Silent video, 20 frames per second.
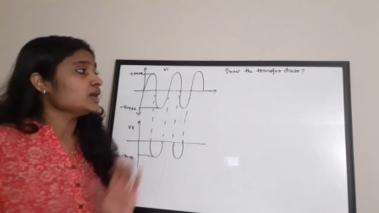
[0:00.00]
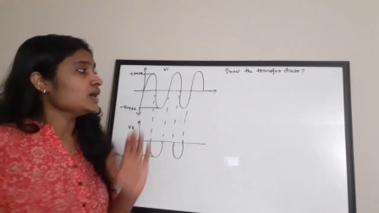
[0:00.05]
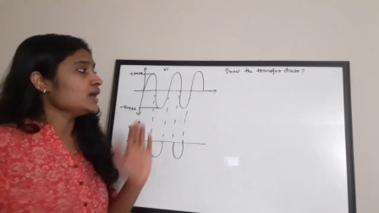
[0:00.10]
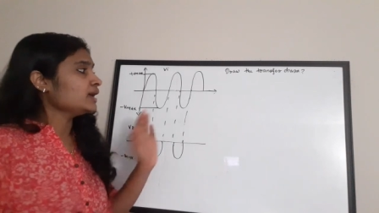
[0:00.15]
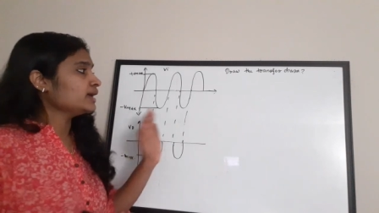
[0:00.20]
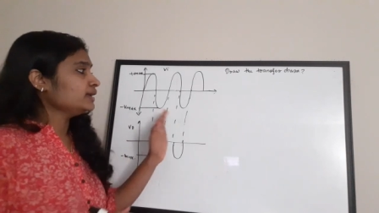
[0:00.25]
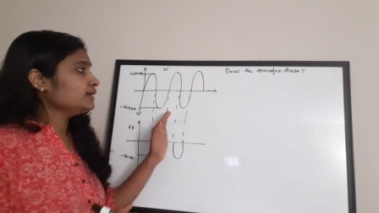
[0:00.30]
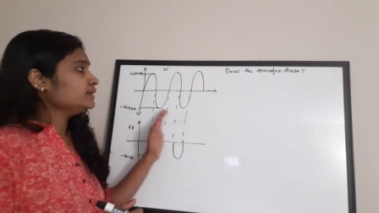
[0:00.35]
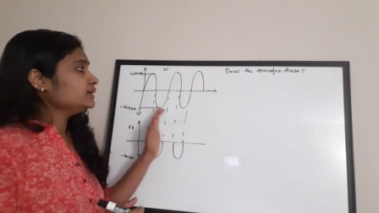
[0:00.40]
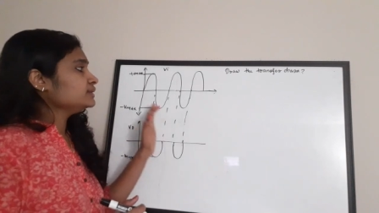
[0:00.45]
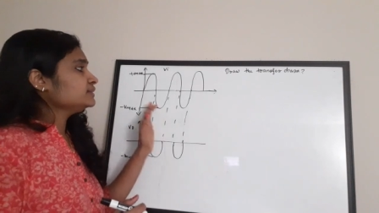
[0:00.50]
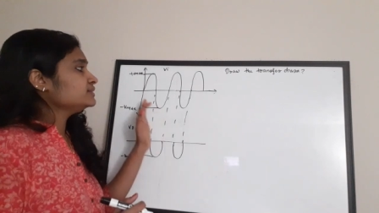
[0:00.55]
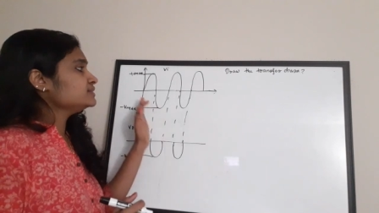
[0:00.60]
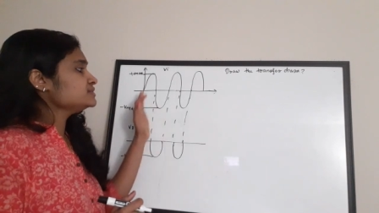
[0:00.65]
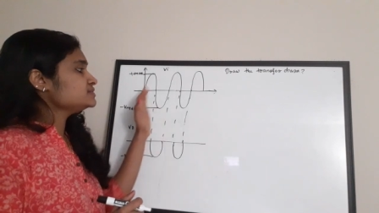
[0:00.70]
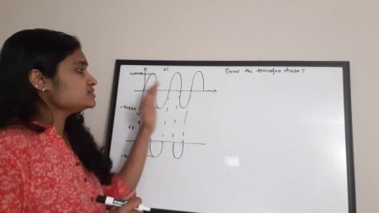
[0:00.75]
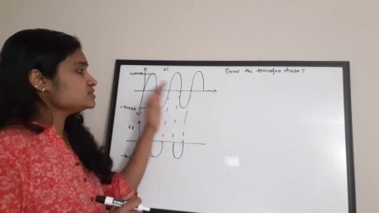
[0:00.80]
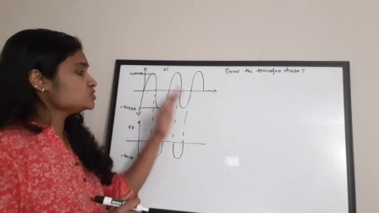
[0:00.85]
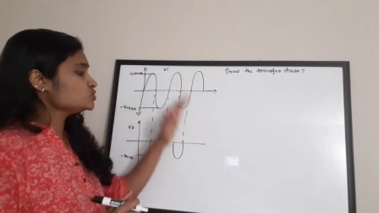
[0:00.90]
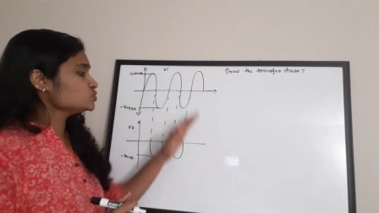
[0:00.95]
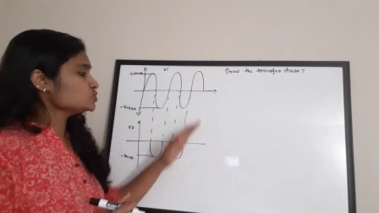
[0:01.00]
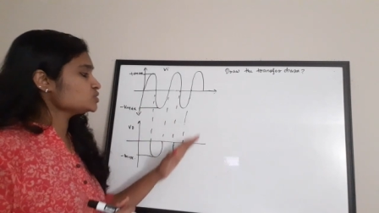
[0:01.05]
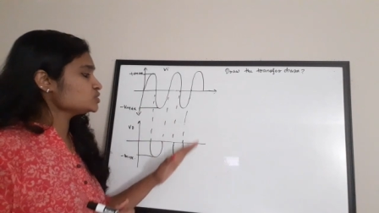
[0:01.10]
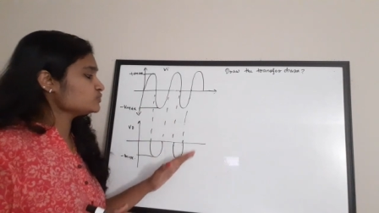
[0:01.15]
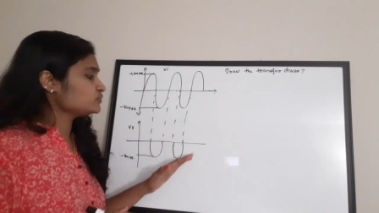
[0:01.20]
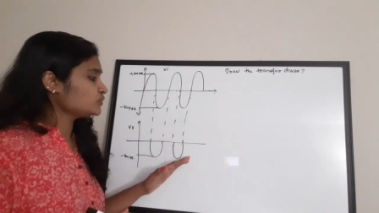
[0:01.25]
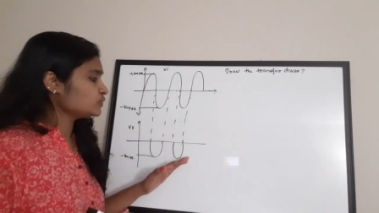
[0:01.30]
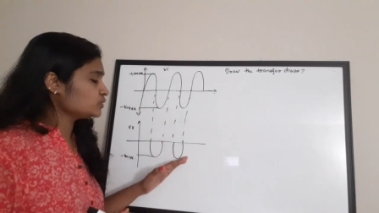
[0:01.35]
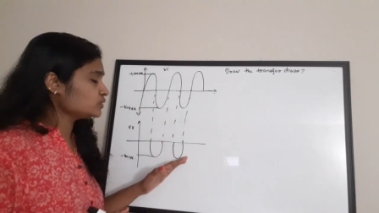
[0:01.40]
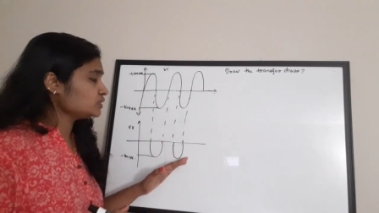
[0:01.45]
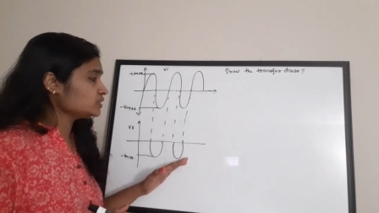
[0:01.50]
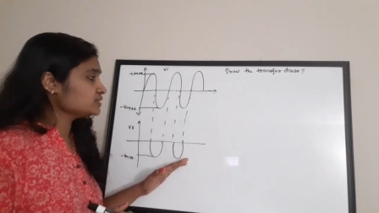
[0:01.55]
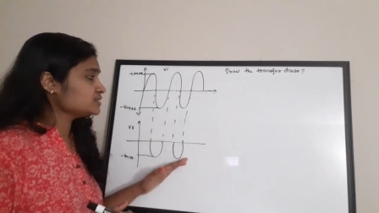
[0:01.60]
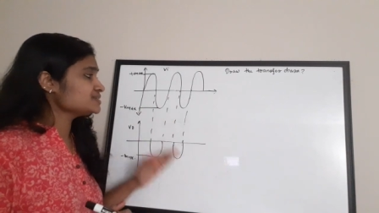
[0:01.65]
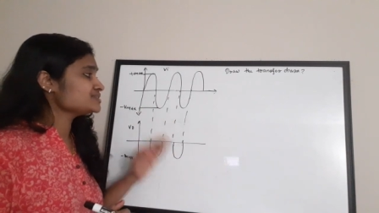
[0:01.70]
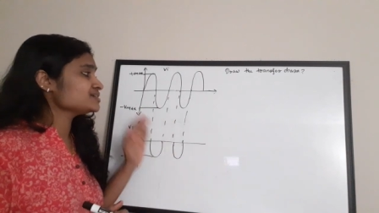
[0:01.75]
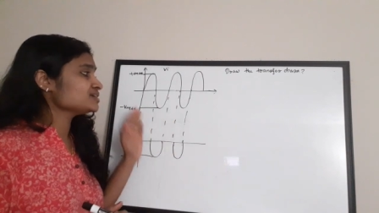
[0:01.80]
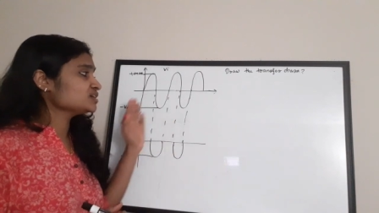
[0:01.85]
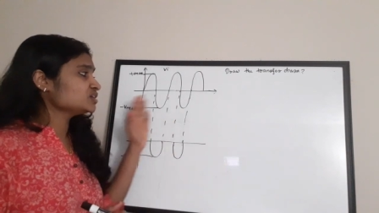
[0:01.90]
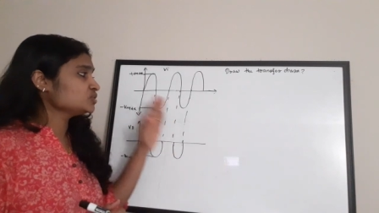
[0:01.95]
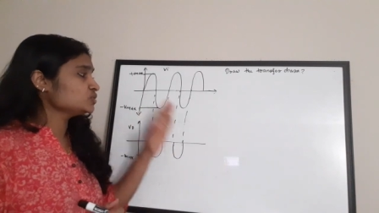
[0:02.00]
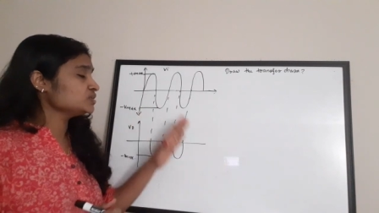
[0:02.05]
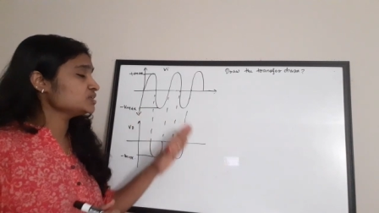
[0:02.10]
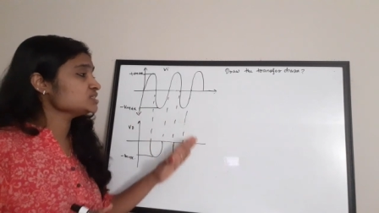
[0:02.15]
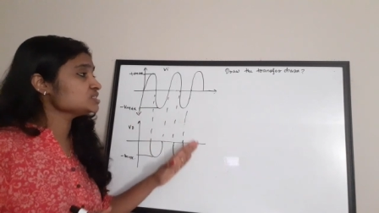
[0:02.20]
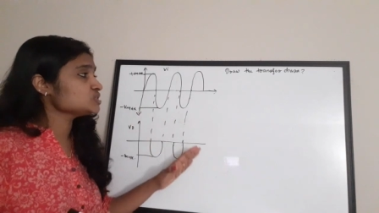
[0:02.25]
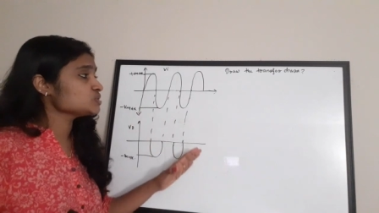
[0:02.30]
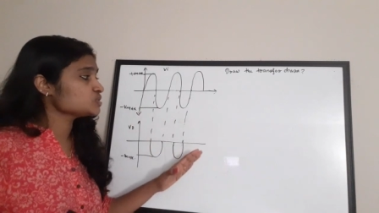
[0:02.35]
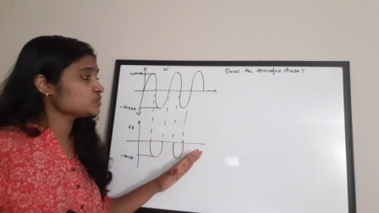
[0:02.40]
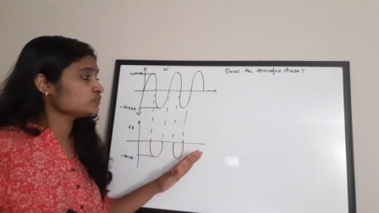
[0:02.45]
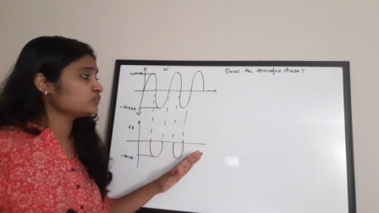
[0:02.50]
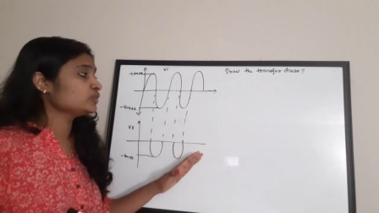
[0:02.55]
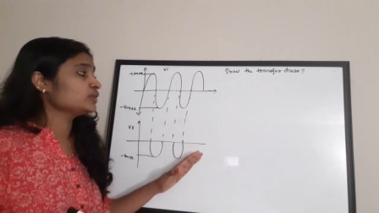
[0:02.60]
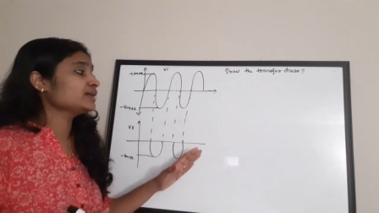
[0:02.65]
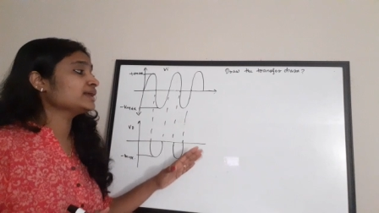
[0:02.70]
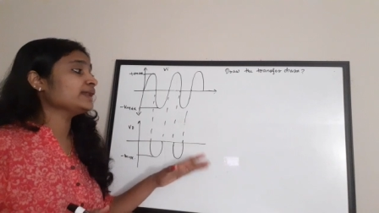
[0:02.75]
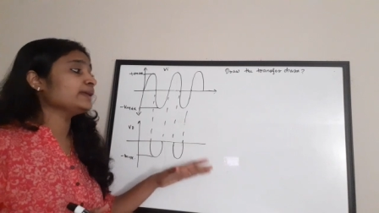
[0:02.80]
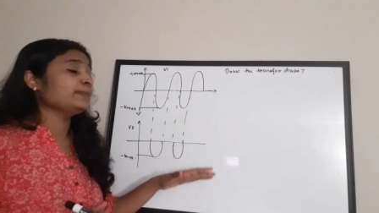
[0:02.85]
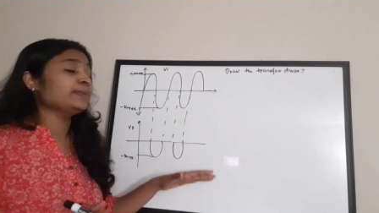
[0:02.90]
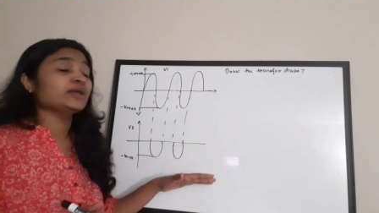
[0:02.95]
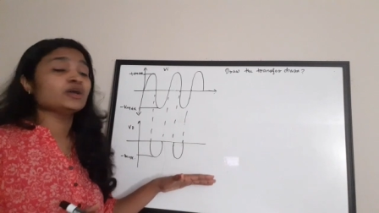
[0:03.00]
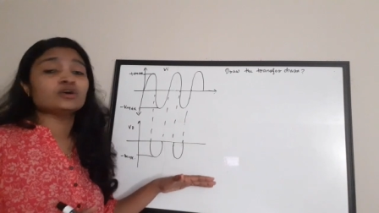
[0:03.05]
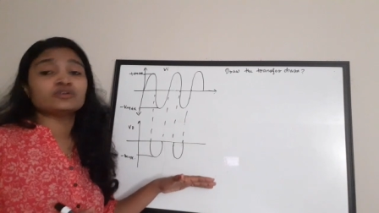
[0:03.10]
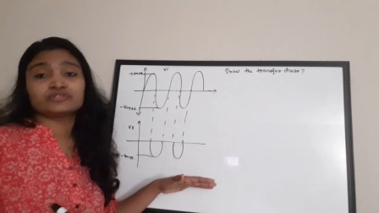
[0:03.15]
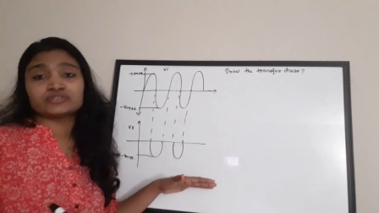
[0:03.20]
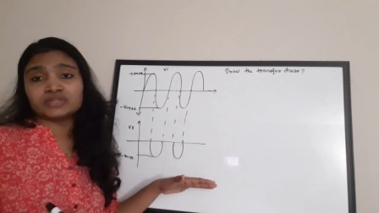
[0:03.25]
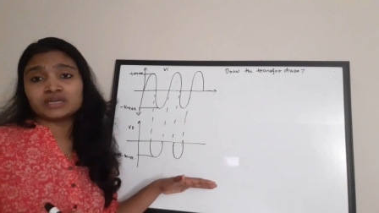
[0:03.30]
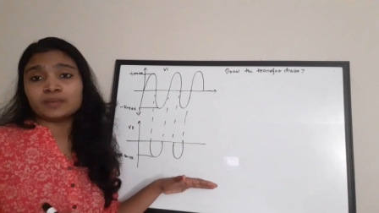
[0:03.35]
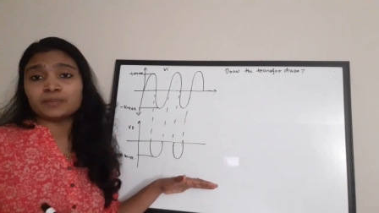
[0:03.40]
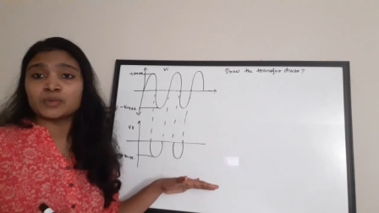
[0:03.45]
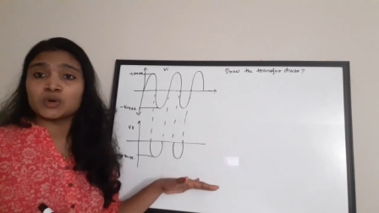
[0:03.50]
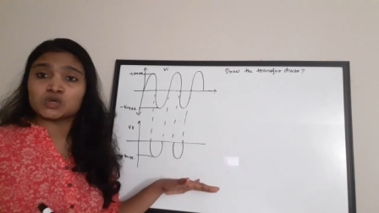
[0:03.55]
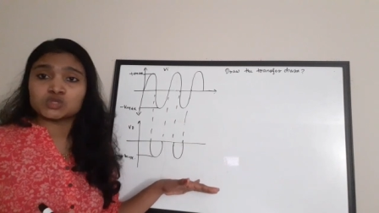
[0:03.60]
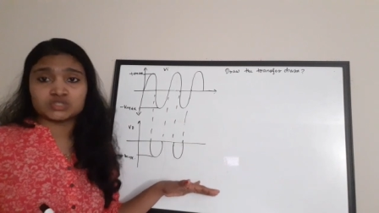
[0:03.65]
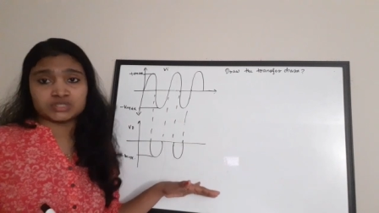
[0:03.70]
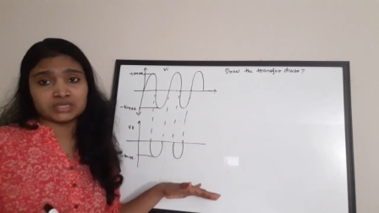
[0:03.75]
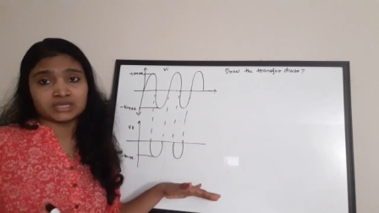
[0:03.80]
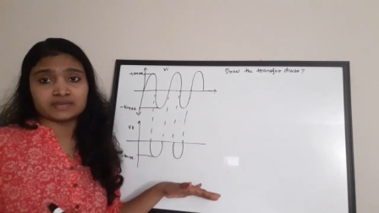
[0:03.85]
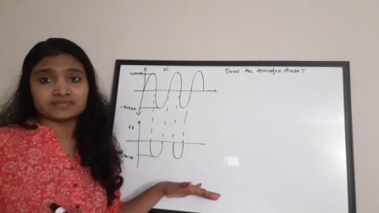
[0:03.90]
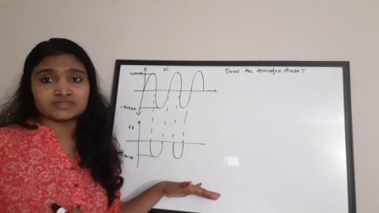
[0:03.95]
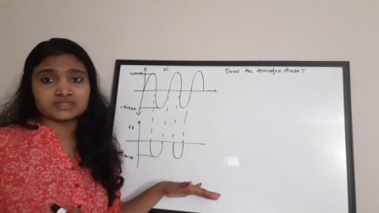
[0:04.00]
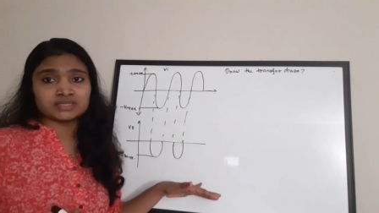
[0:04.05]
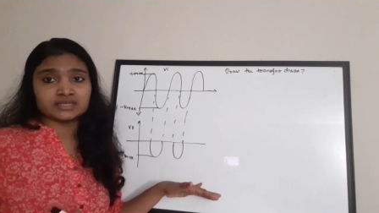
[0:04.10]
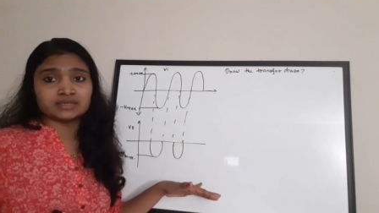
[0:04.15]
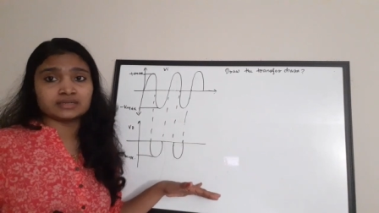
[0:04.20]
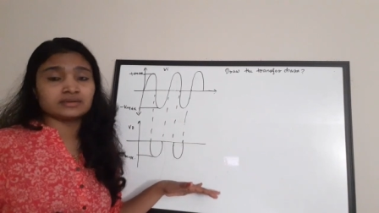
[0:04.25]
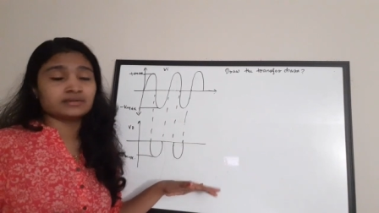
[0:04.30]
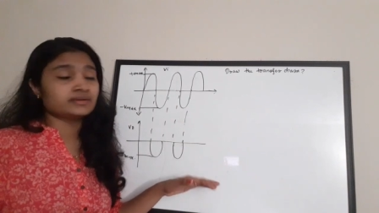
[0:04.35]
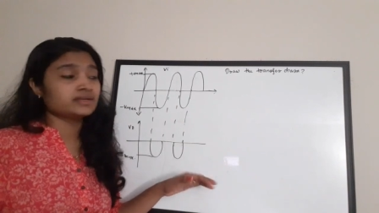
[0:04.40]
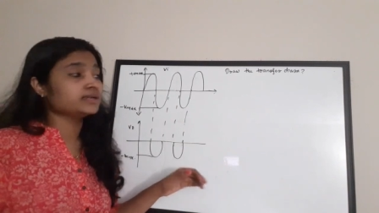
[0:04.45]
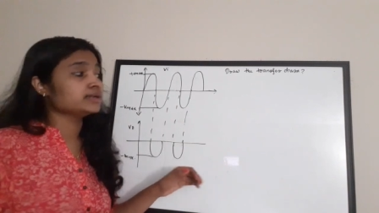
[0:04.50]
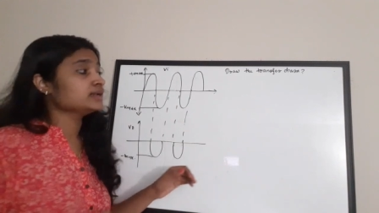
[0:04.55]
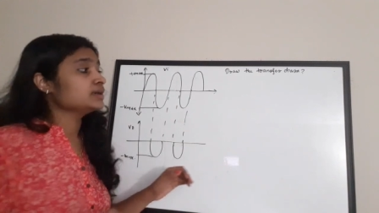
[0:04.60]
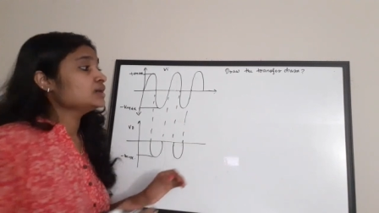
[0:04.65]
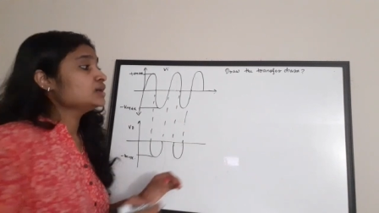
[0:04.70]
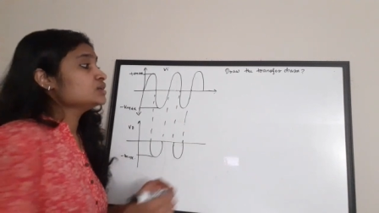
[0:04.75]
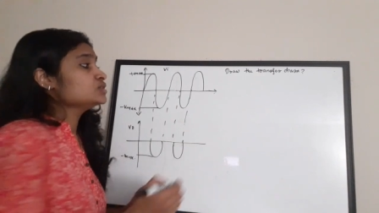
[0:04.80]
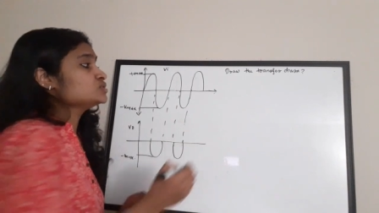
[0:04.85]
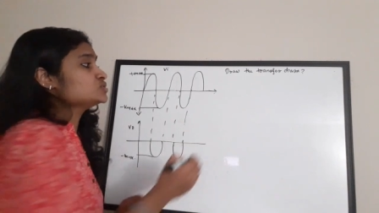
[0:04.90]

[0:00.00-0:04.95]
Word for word: And this is used for, the circuit is used for clipping of the positive half cycle, right?